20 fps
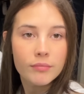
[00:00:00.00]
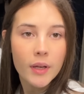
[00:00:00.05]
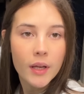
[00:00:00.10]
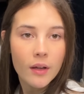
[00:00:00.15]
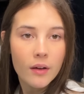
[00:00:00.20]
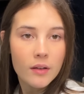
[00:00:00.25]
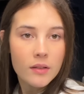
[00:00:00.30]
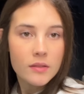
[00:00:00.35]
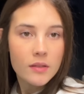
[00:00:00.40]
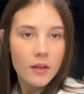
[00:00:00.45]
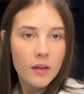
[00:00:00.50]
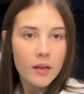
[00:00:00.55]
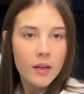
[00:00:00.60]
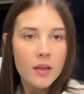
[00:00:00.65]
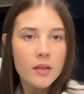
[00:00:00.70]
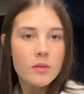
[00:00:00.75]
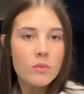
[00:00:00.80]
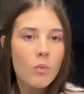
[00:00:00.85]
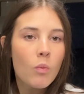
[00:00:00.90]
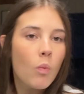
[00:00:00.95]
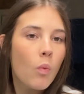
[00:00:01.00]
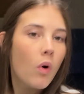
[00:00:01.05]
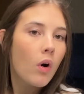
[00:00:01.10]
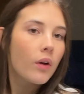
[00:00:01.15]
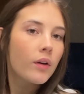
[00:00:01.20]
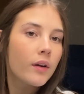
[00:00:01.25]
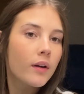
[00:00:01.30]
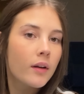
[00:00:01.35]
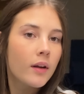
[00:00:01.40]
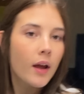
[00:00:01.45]
because it is
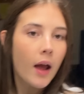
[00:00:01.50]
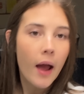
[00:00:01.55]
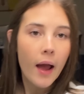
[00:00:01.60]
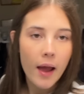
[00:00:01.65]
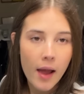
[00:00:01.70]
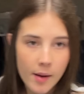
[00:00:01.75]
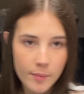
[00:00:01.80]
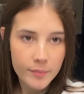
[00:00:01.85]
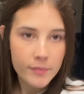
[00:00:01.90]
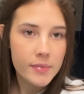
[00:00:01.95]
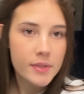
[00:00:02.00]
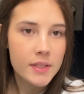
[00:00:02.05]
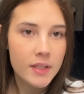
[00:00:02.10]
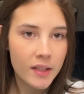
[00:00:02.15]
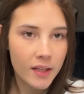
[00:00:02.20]
one empty